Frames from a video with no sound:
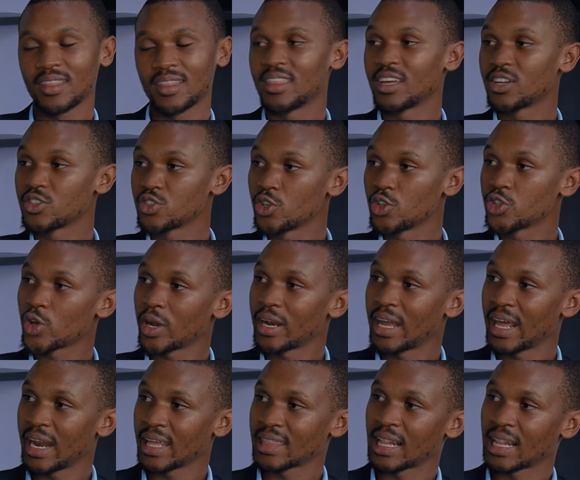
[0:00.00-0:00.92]
there is also a
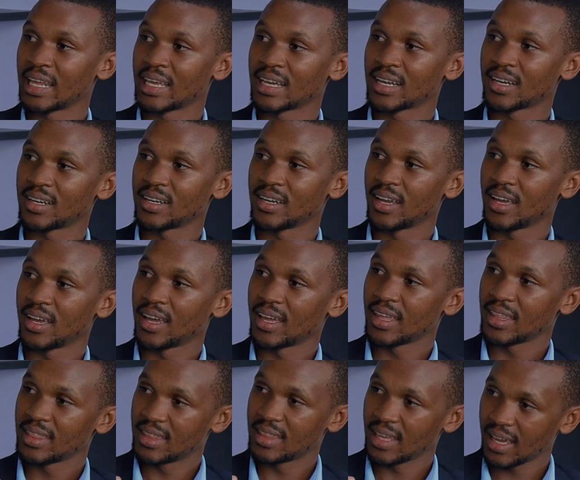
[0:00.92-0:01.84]
direct link.
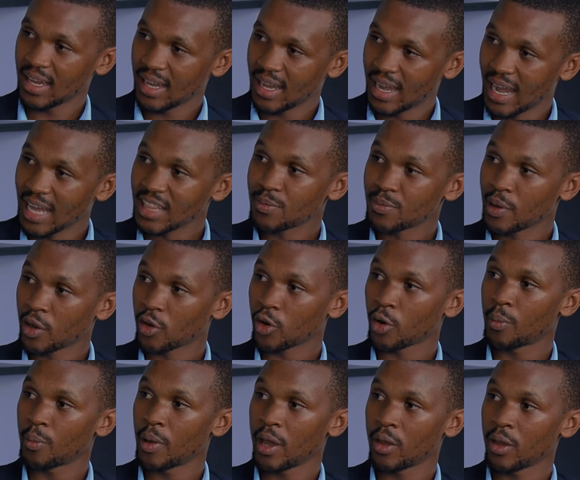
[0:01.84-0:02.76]
The gut
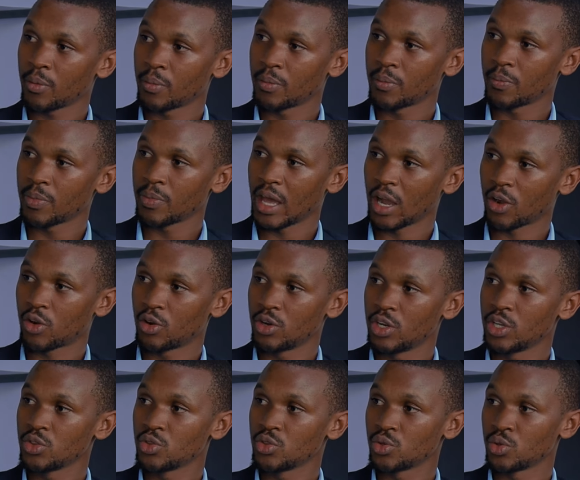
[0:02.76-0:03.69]
microbiome,
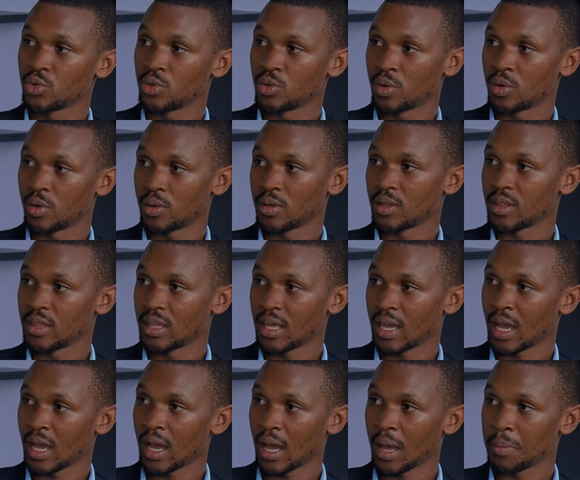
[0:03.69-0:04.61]
according to
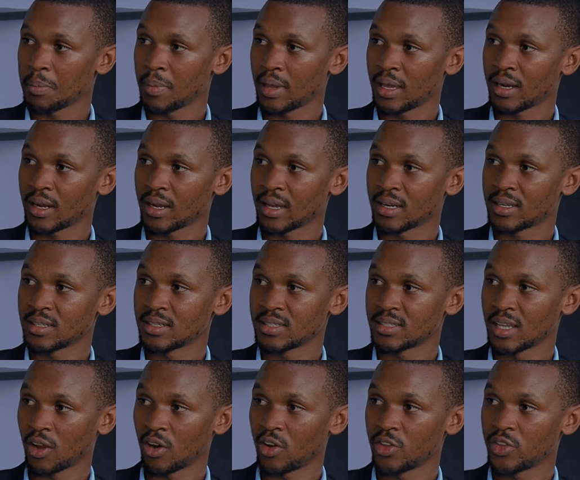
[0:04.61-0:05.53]
the American
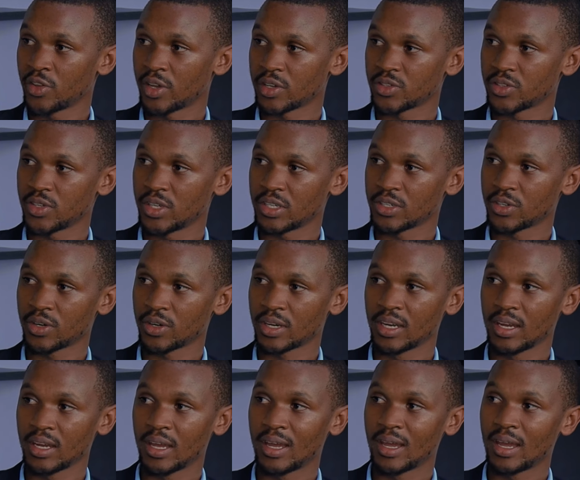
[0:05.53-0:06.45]
Psychological Association,
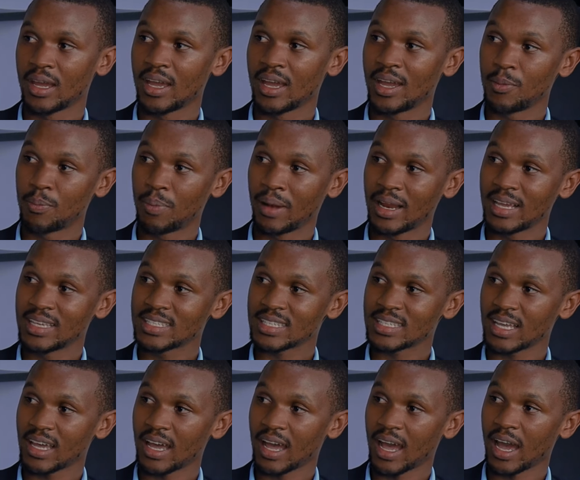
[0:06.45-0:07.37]
mm. Oh.
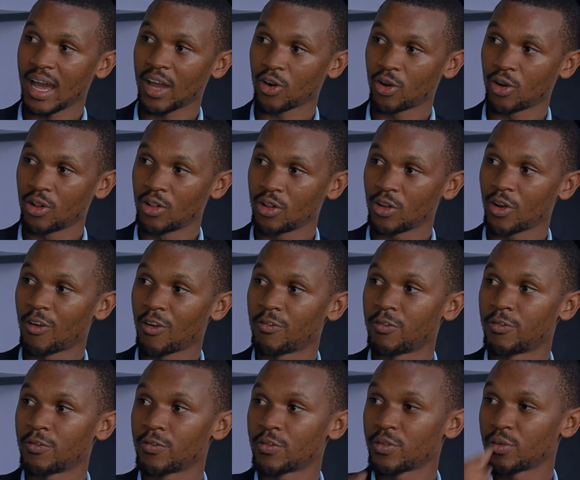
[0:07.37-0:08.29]
plays a role of
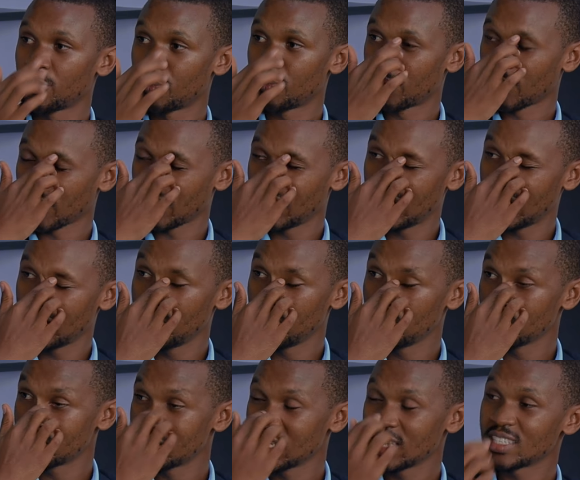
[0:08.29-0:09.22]

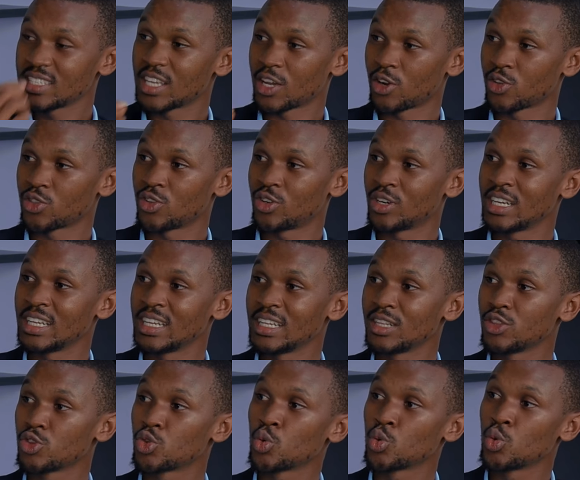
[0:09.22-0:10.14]
producing serotonin
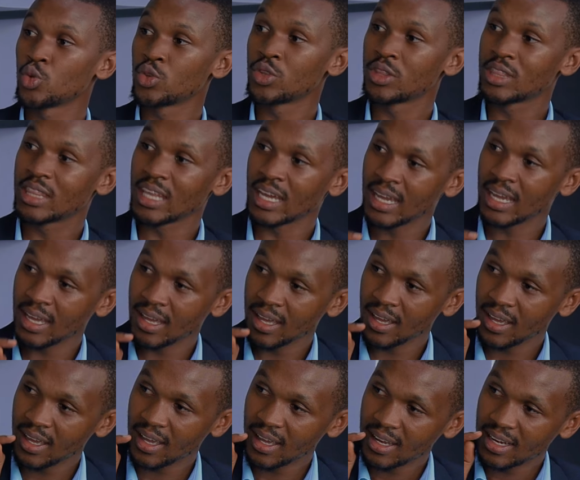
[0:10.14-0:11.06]
to the
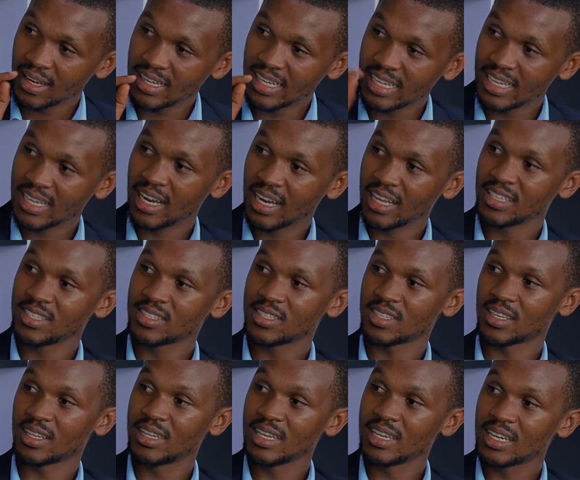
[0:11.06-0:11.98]

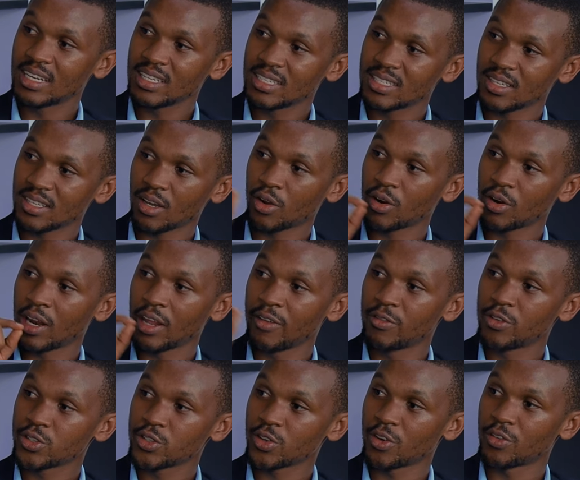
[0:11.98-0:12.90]
degrees, degrees or
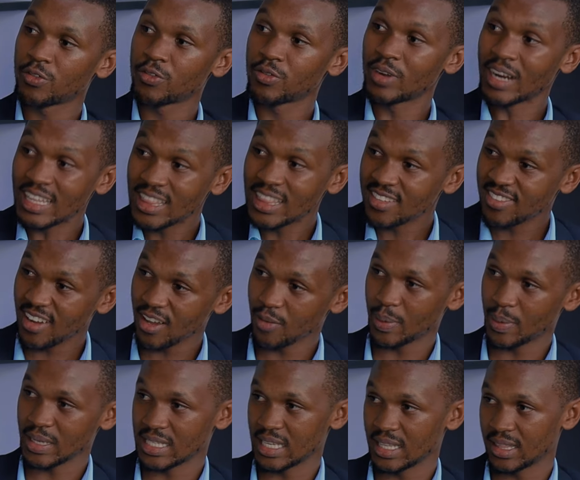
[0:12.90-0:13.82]
levels of
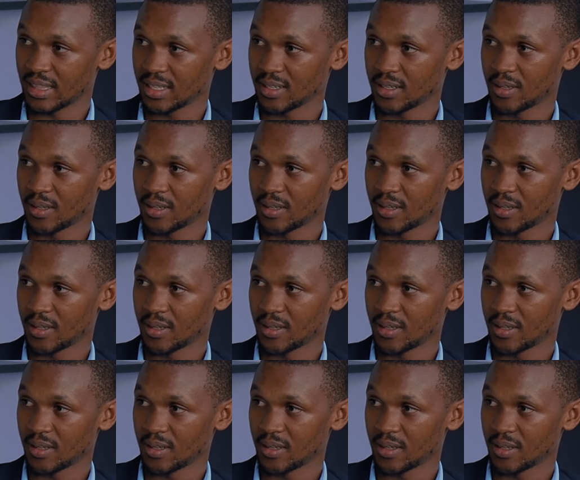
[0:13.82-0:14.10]
95%.